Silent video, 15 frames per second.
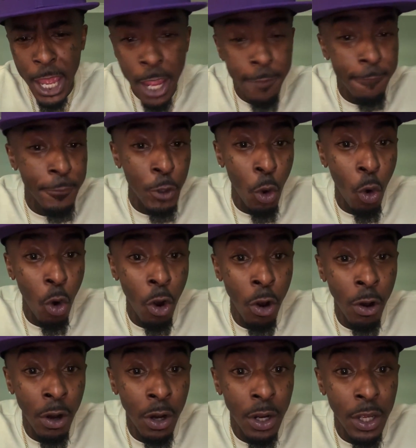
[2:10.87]
if
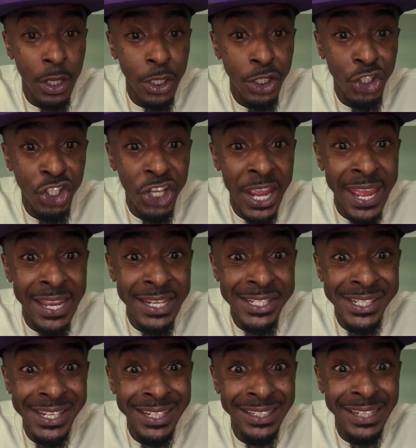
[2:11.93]
you're
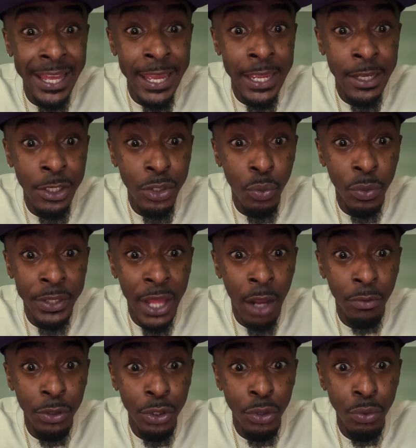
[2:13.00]
changing lanes
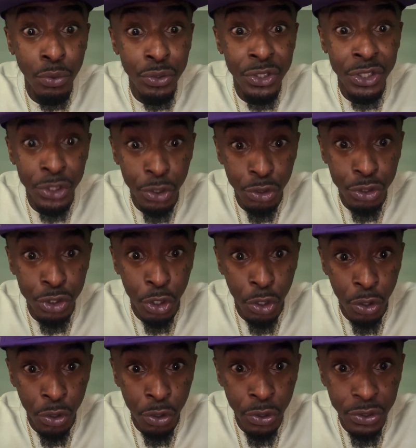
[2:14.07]
without using your
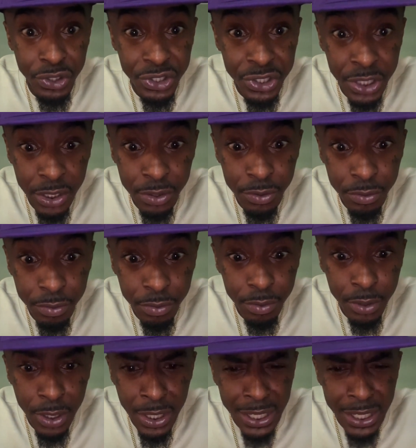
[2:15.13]
turn signal?